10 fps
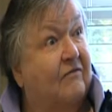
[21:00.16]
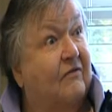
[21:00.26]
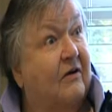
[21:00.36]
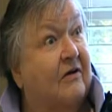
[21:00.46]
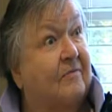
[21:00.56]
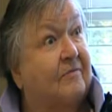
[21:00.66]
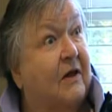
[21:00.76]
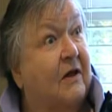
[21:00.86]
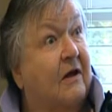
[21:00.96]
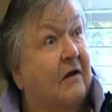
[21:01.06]
of
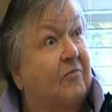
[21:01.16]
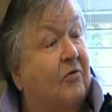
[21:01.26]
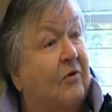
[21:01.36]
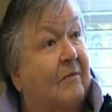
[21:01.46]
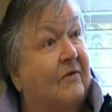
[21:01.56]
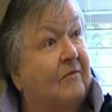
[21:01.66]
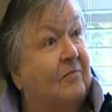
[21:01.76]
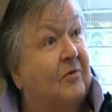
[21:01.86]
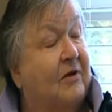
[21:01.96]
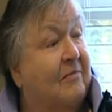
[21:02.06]
programs that
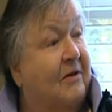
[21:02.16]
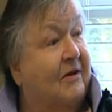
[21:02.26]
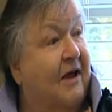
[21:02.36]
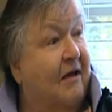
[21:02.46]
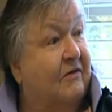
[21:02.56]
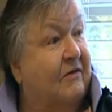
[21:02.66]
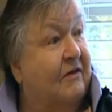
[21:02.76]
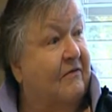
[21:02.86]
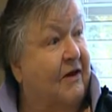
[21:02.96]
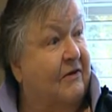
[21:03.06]
were put on by the
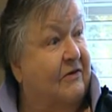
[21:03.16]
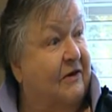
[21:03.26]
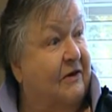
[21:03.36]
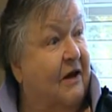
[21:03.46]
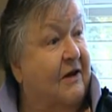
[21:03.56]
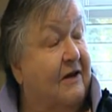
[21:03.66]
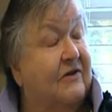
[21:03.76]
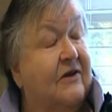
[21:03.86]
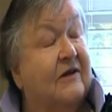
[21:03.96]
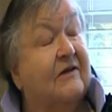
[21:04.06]
Council of Aging, on
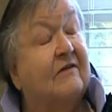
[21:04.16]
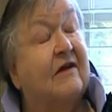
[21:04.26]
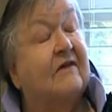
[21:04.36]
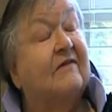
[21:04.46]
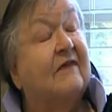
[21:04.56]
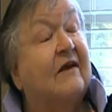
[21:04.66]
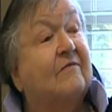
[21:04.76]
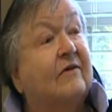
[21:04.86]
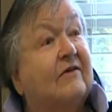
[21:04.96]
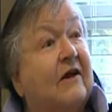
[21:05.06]
Aging in
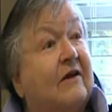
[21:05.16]
Sandwich,